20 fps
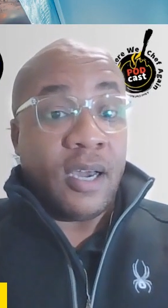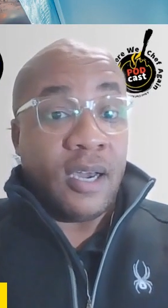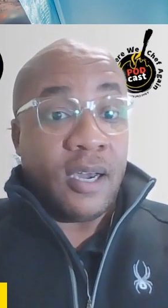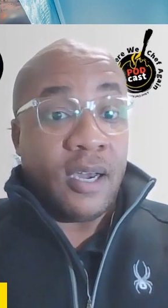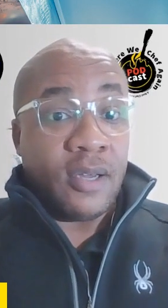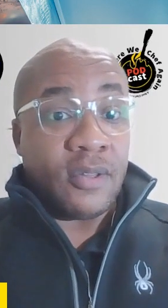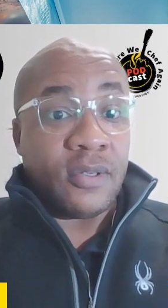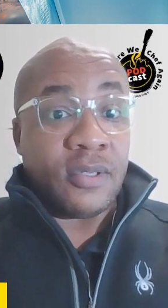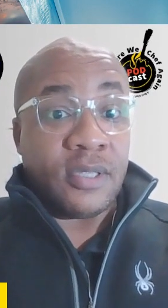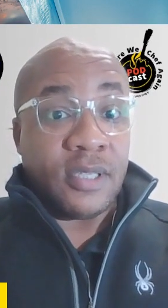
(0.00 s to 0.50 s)

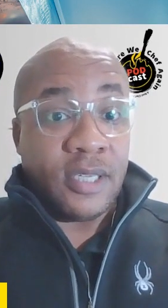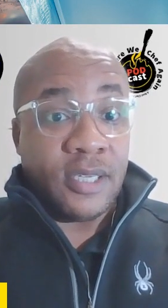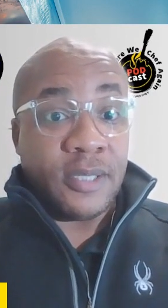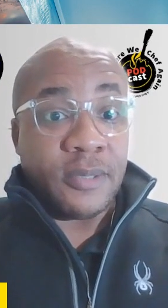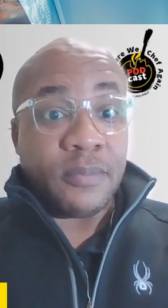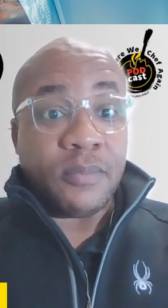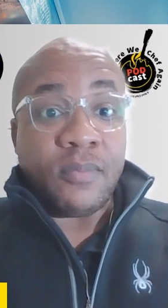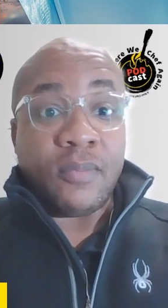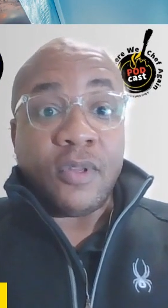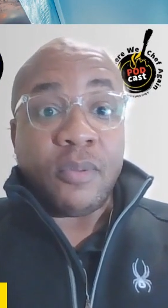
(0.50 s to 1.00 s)
other
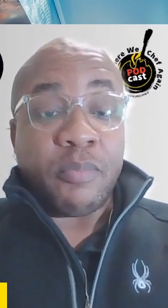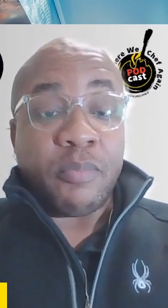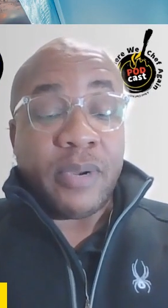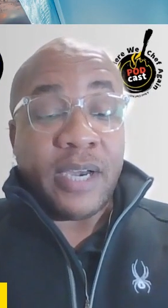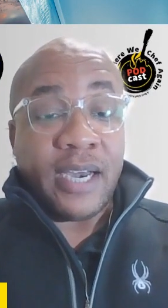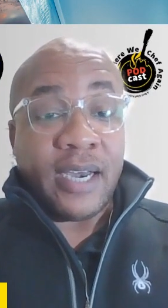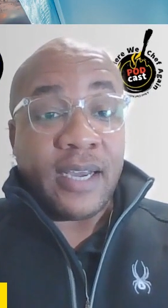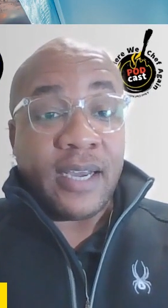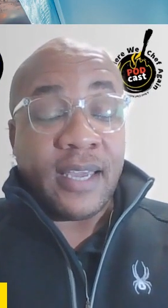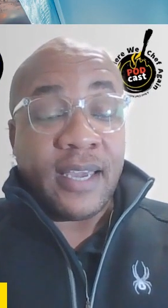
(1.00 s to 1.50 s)
than
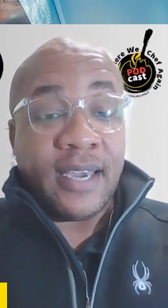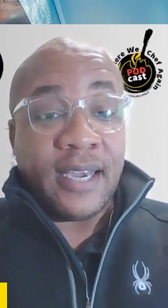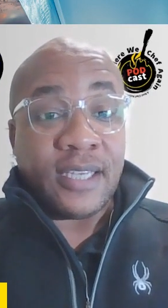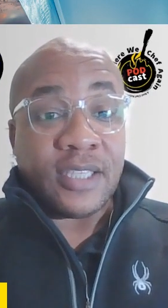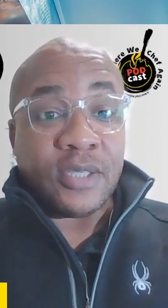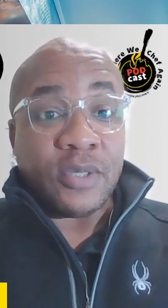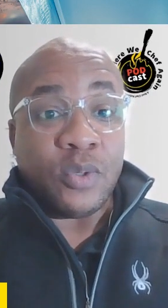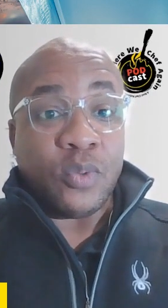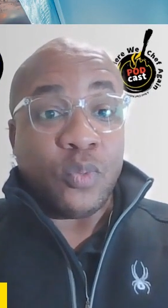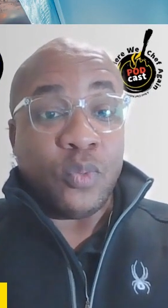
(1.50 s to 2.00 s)
podcast.